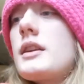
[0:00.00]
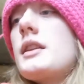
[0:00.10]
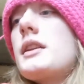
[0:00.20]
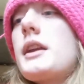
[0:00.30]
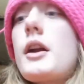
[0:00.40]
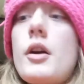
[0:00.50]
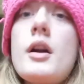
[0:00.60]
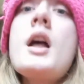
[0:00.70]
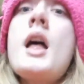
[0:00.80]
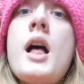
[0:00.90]
in here
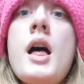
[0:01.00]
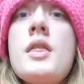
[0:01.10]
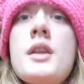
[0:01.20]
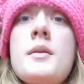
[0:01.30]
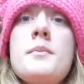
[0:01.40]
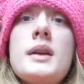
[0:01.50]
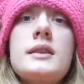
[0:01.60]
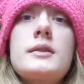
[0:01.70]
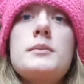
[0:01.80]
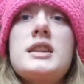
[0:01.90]
and then
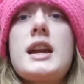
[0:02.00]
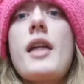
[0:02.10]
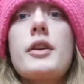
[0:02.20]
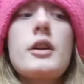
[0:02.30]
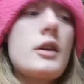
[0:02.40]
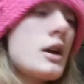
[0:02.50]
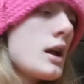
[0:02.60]
mix them together.